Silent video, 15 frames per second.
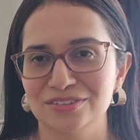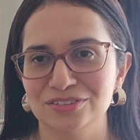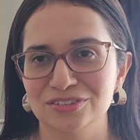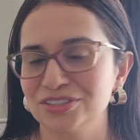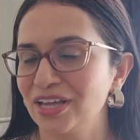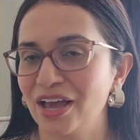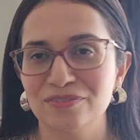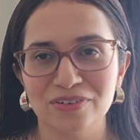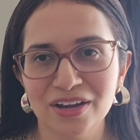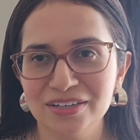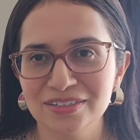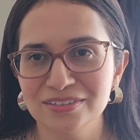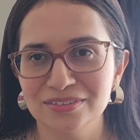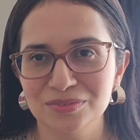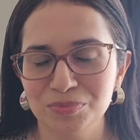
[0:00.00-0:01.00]
just have
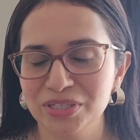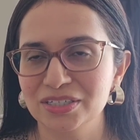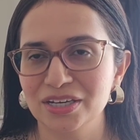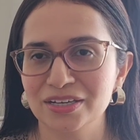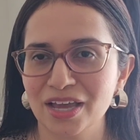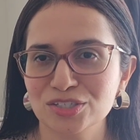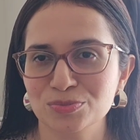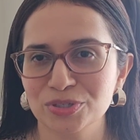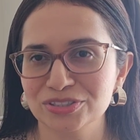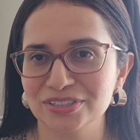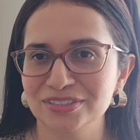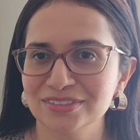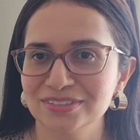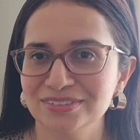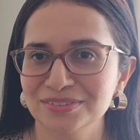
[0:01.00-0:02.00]
fun. Be a kick-ass
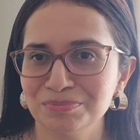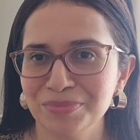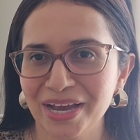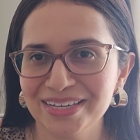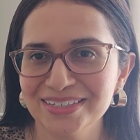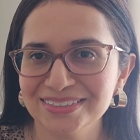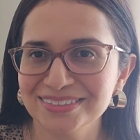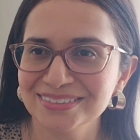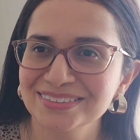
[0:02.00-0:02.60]
person. Bye.